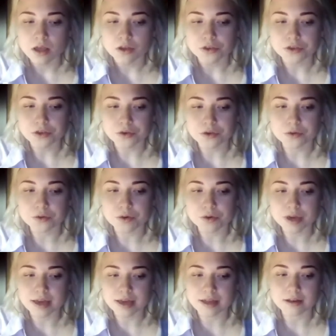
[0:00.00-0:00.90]

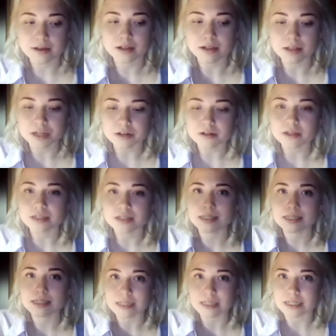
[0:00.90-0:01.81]
you can clearly
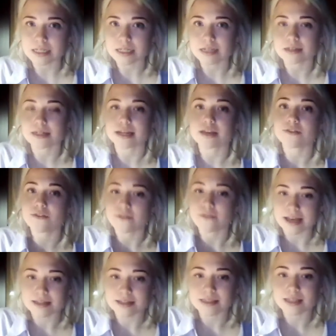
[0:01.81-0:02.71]
see the
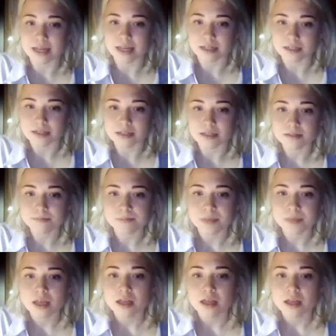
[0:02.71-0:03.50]
effects later.